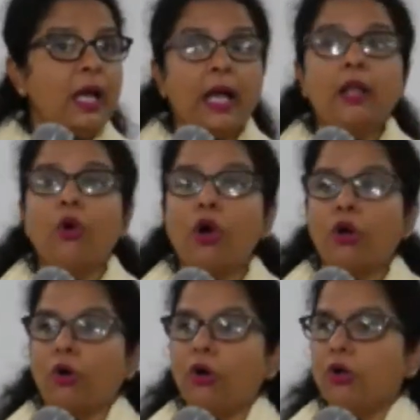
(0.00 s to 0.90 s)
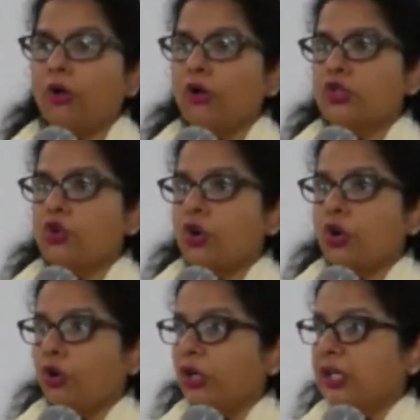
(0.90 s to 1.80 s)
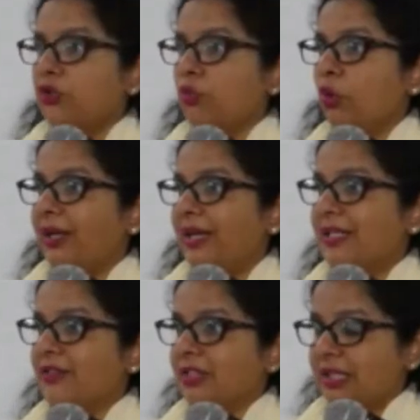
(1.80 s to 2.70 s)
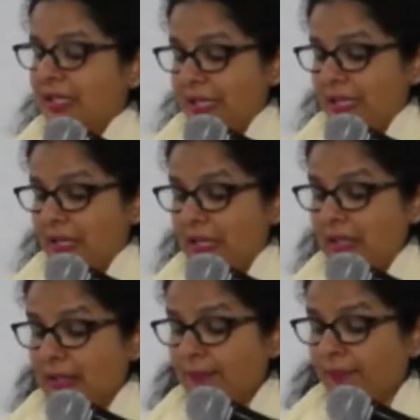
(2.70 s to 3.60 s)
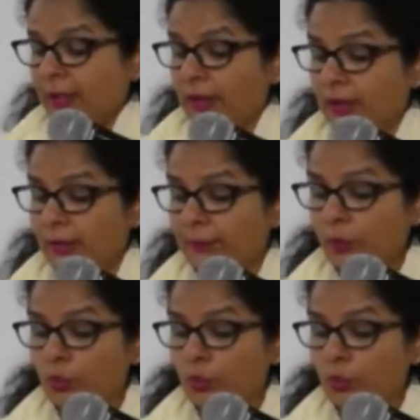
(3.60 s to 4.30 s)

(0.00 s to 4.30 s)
and also according to what is written in his um,